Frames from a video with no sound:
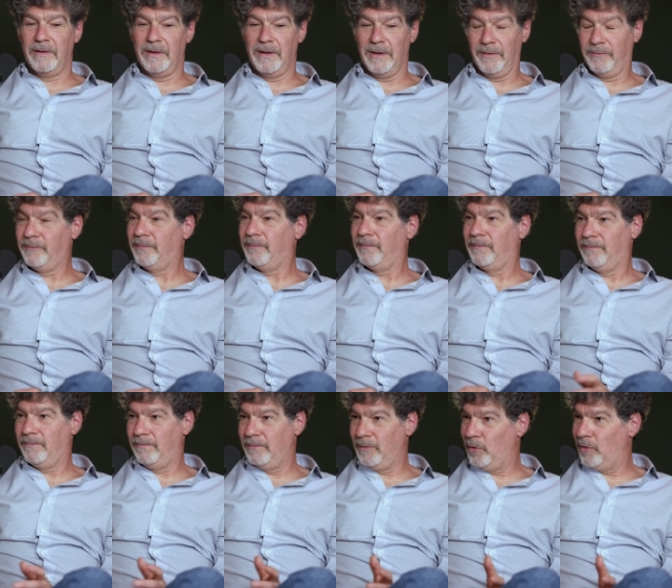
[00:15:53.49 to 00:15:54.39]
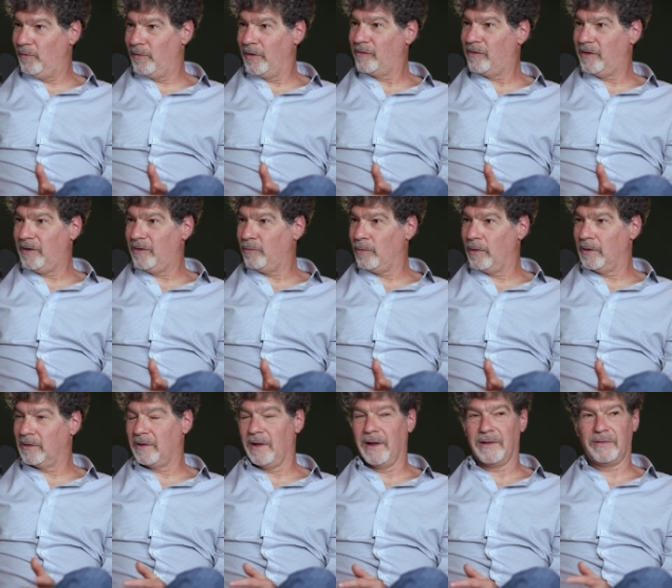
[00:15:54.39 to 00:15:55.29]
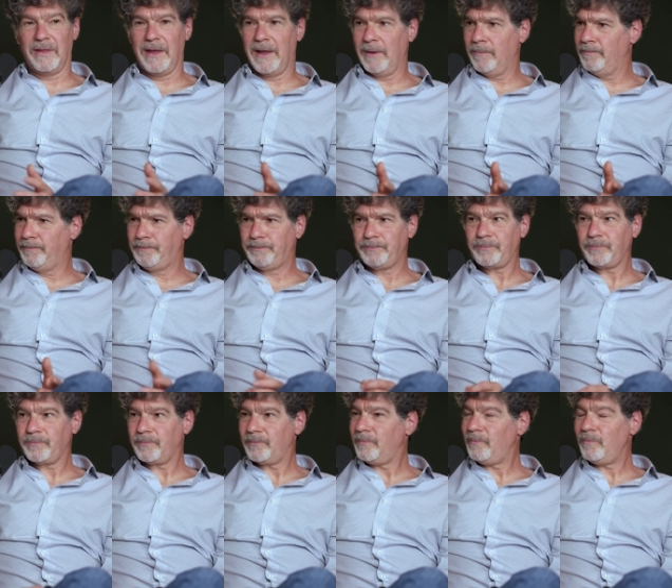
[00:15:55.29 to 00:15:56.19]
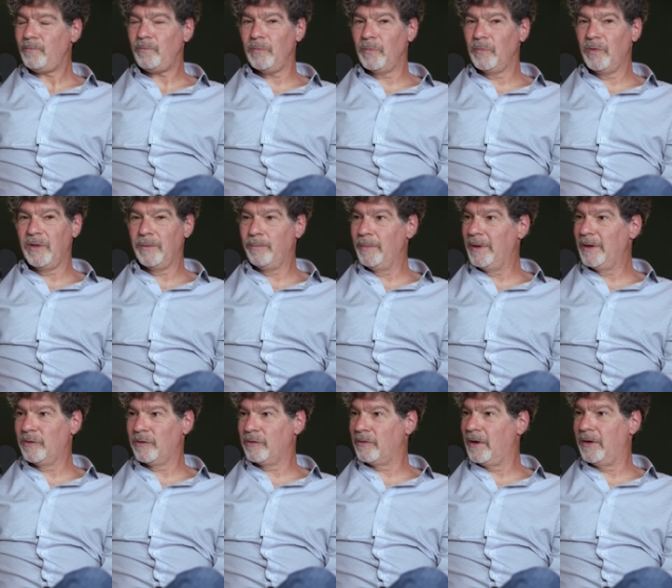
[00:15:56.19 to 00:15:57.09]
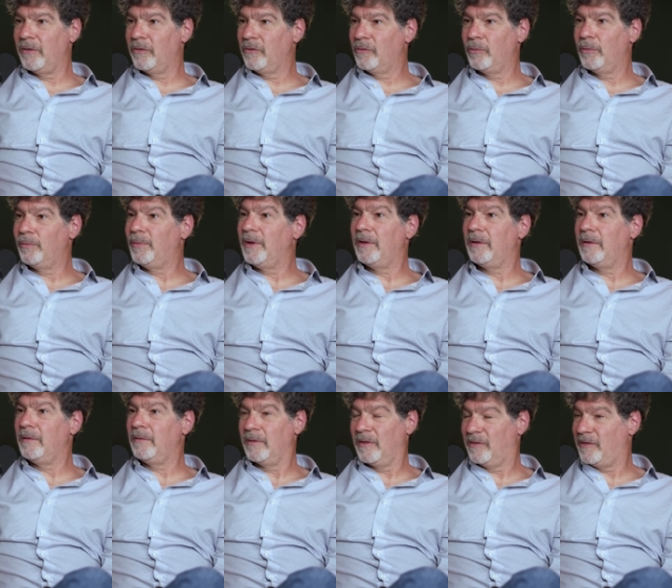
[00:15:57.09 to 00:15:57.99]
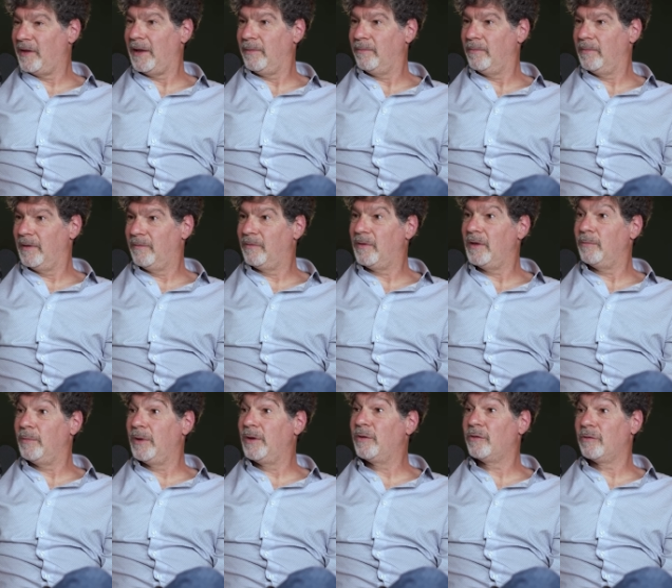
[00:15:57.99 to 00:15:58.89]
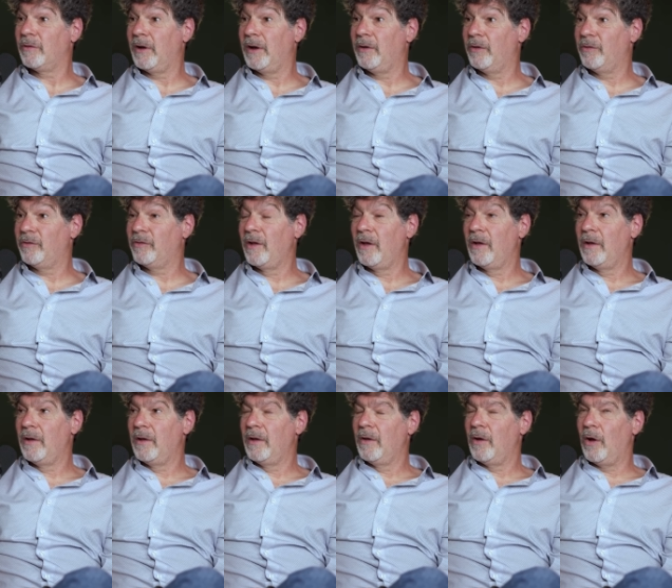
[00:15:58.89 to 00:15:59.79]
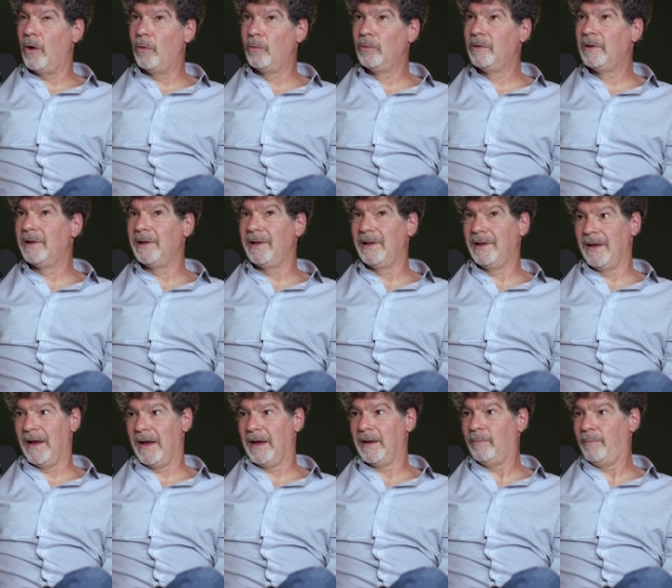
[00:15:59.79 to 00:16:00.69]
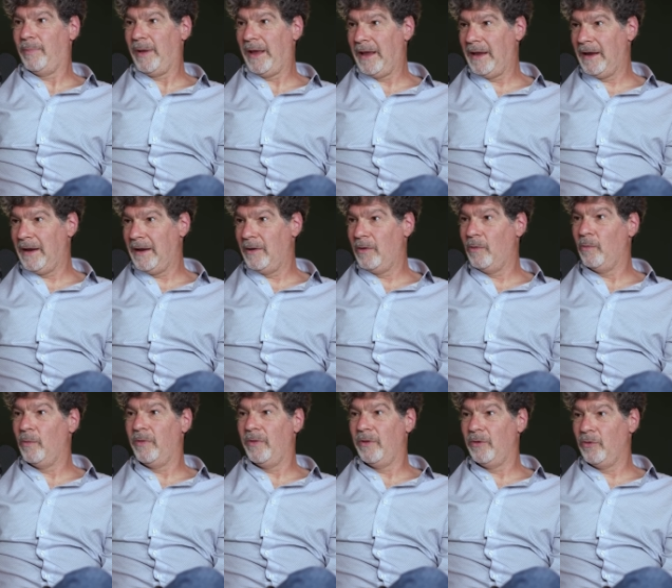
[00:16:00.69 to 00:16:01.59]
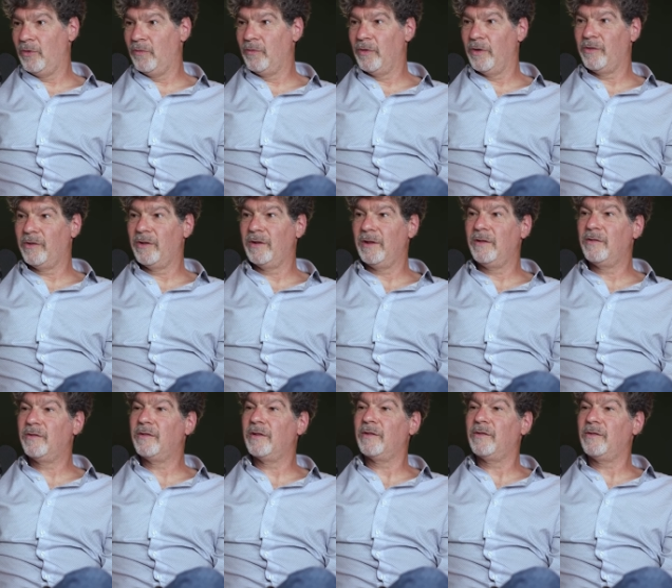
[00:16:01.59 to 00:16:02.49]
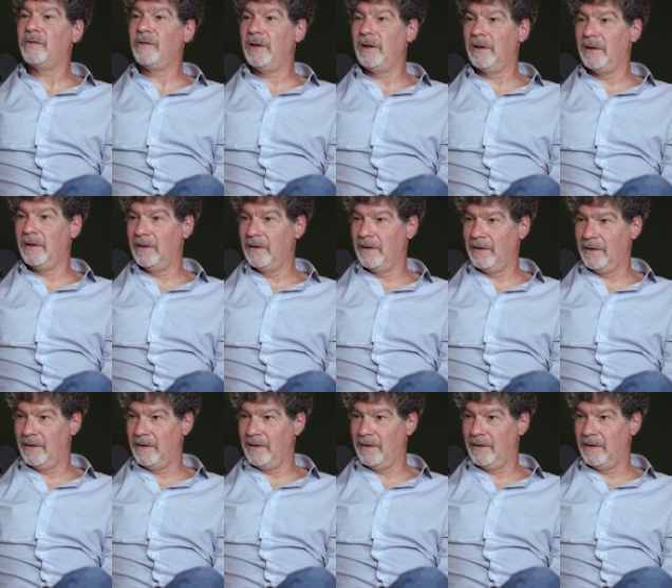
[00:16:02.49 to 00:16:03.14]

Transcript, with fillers: If universities worked like that, the administrators would be the same. If the administrators only got paid when the university succeeded